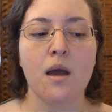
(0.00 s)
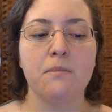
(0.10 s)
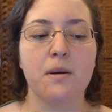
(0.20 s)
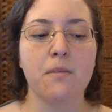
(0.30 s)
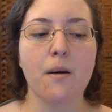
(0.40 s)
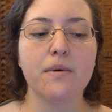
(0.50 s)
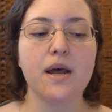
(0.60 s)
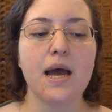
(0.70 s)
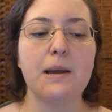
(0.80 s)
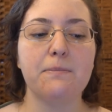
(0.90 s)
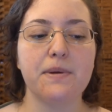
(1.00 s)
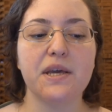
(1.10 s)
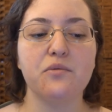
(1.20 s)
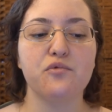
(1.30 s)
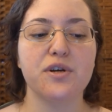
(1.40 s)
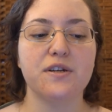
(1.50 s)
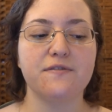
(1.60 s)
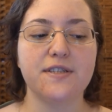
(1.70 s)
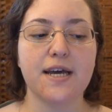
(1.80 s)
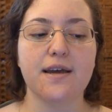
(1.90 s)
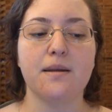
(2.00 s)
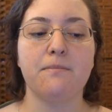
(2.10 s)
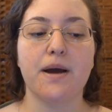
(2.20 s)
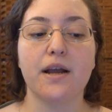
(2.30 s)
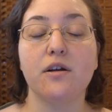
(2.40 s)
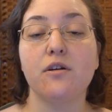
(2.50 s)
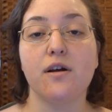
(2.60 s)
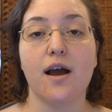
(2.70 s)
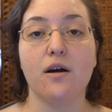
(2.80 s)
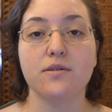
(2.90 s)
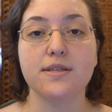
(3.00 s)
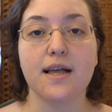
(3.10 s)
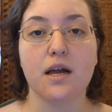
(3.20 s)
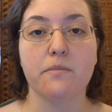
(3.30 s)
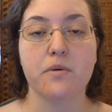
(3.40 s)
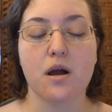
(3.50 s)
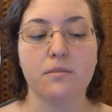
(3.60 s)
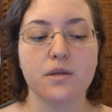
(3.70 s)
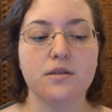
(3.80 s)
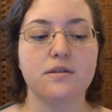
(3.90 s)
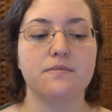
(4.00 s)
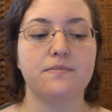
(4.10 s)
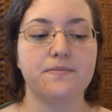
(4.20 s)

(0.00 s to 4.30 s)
My mom and I being rid of debt and buying her a house like I promised.